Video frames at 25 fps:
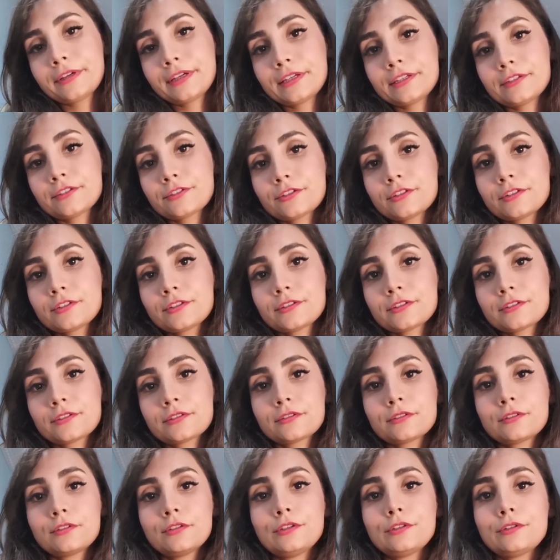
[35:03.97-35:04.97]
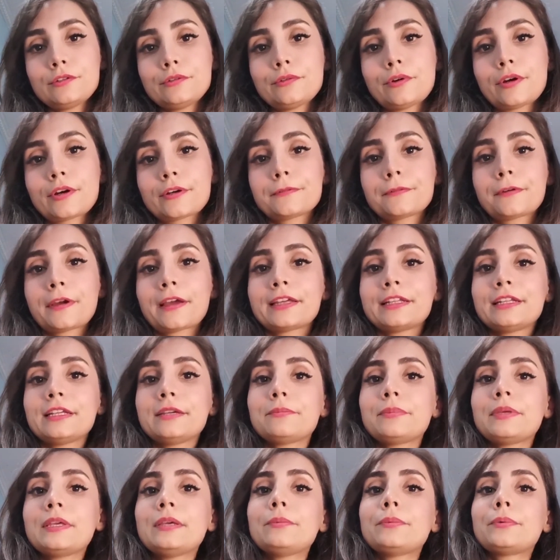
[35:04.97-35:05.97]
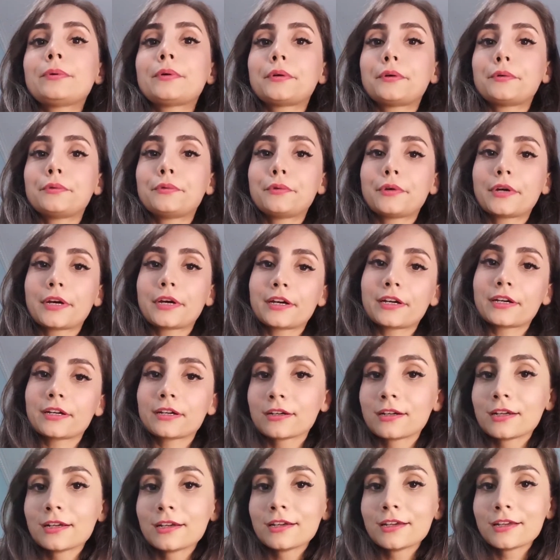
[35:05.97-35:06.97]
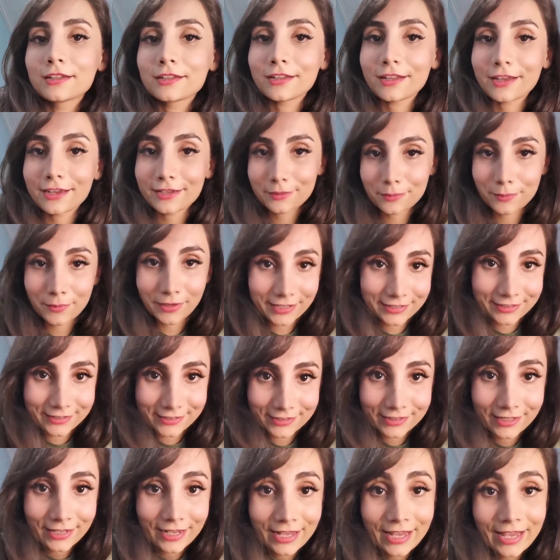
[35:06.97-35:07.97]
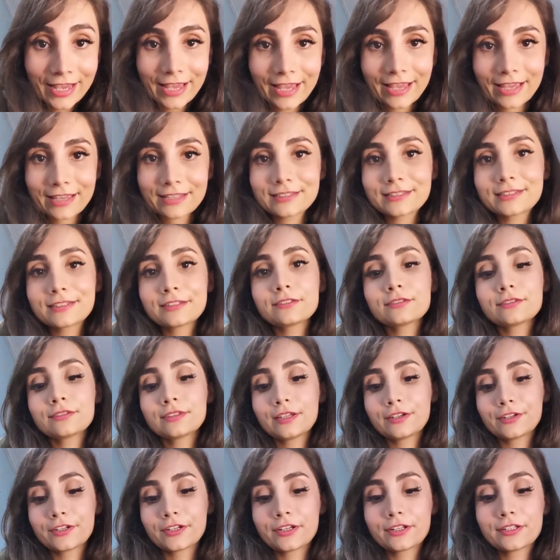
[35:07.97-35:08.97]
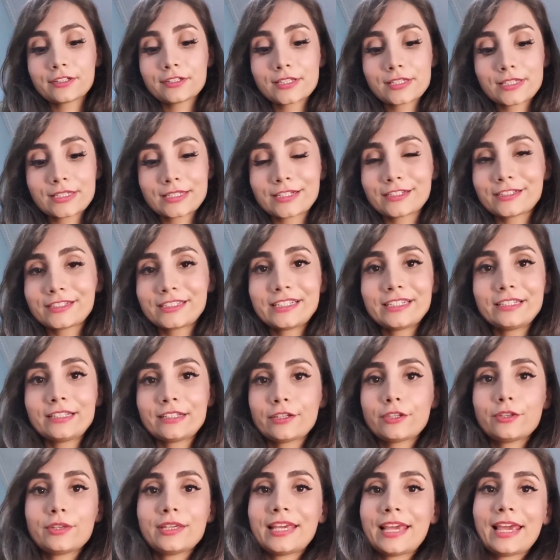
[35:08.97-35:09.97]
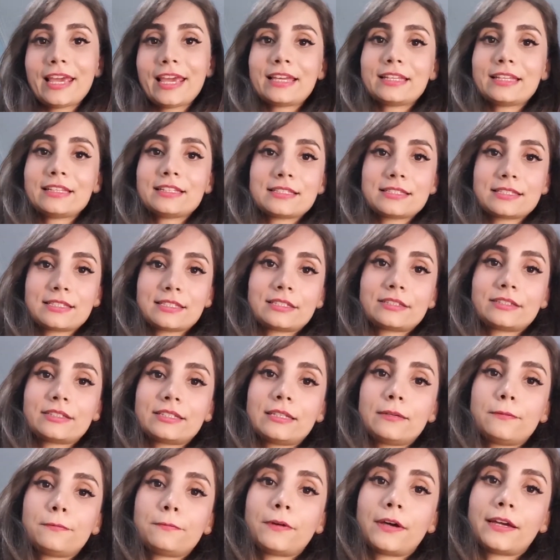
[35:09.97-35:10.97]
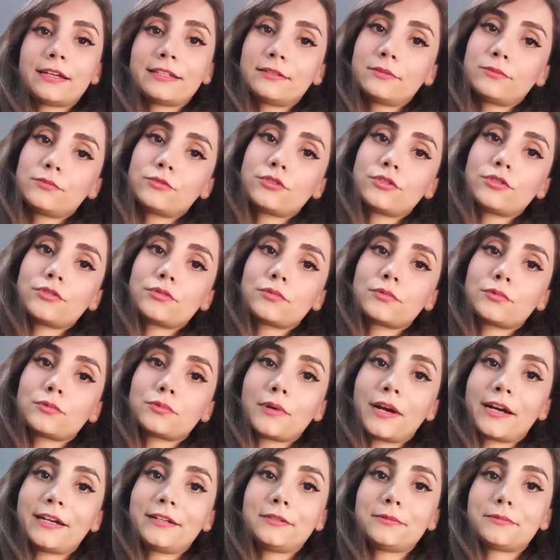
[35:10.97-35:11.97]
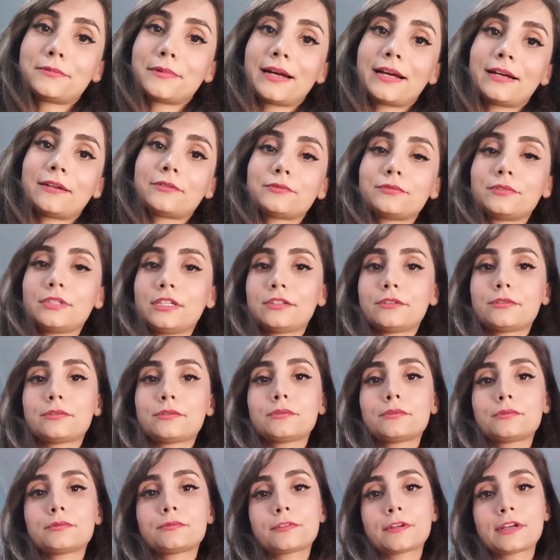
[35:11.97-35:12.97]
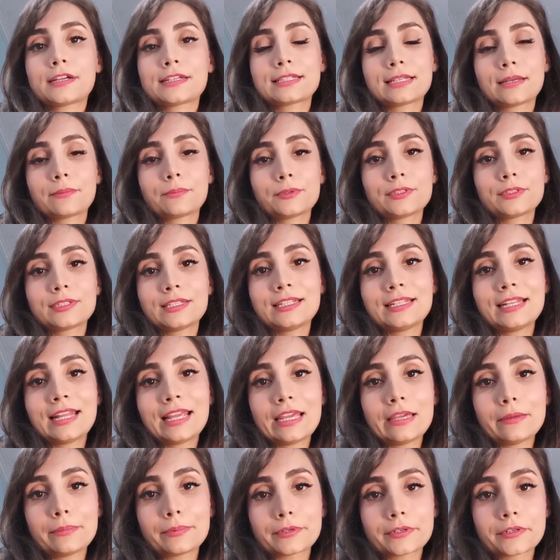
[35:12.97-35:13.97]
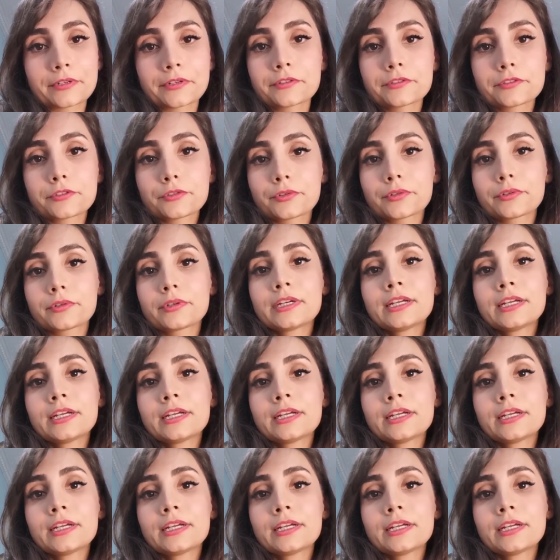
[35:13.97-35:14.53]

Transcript: It's just you are finding people who are like-minded, and they're not necessarily like you can't necessarily find them just right around you. For example, the neighbors or